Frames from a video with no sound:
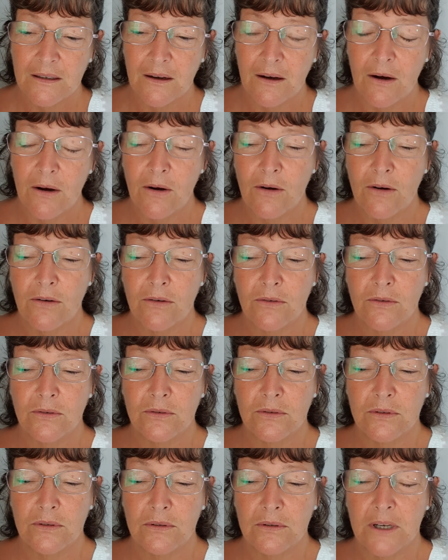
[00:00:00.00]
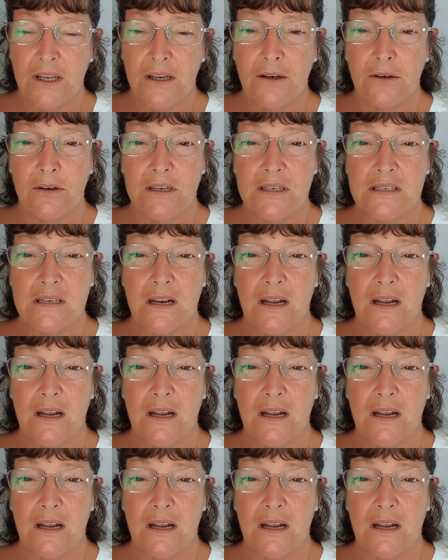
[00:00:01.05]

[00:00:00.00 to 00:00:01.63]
Oh, hear his